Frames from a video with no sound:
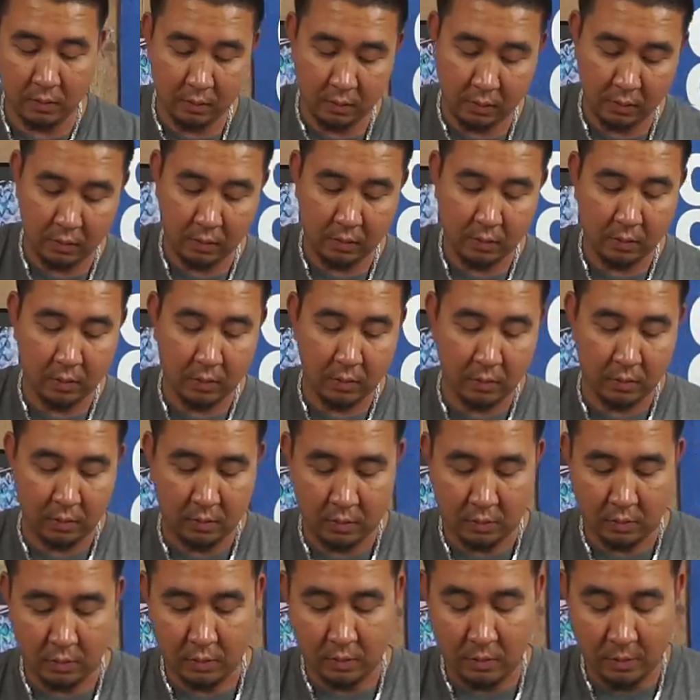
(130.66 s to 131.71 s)

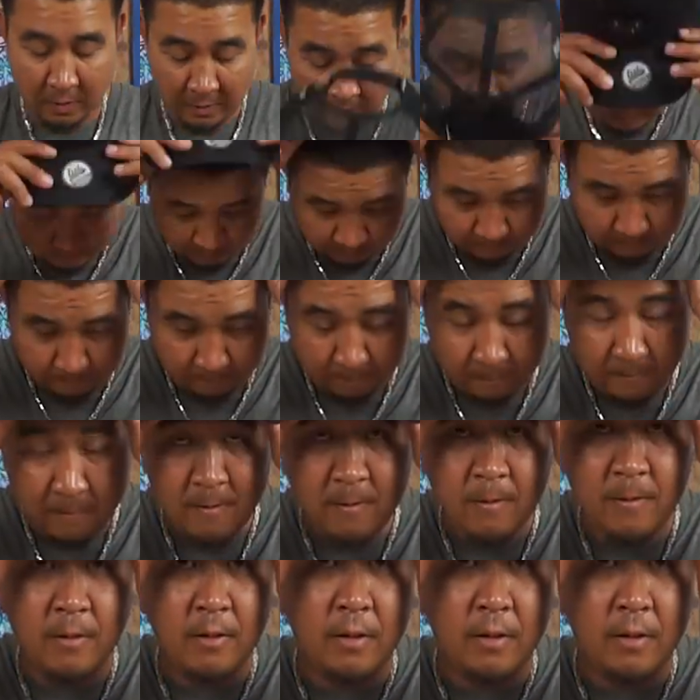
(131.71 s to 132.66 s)
No one is speaking in this clip.